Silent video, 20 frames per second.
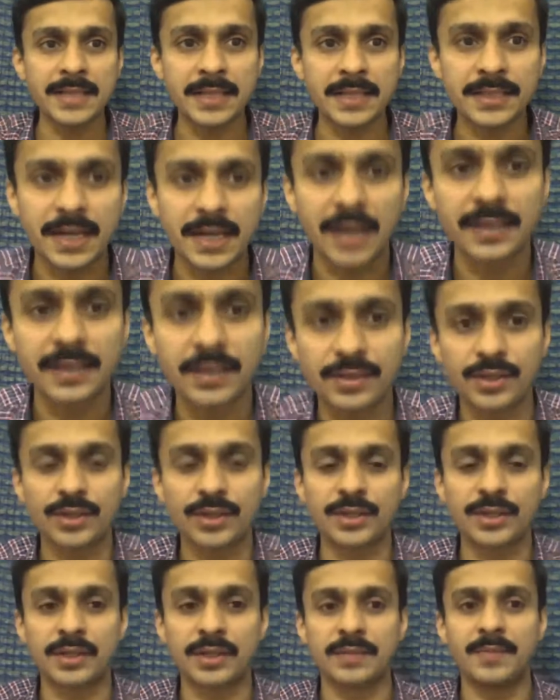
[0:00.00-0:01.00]
start the
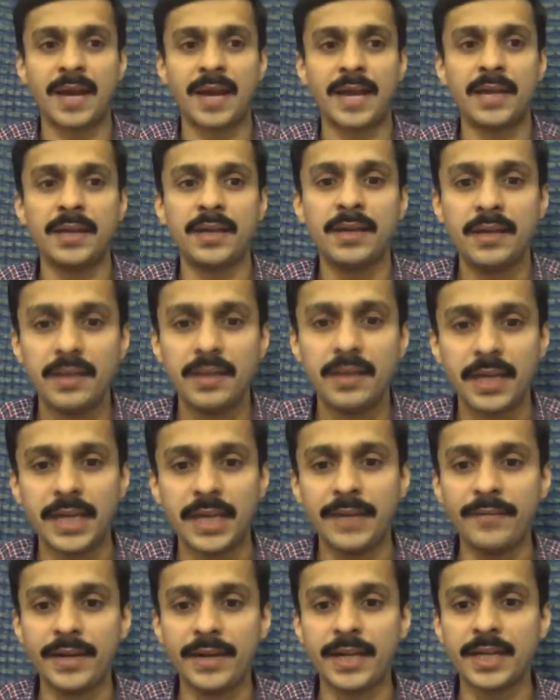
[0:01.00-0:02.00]
session, my
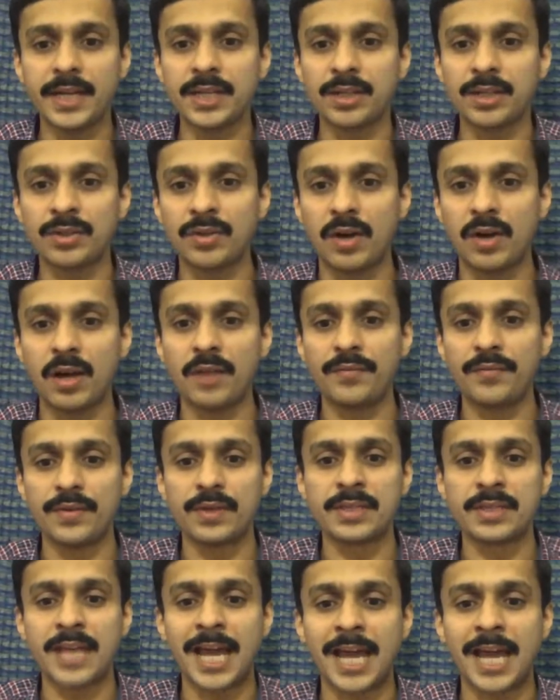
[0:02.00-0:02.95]
invitation to all of you is,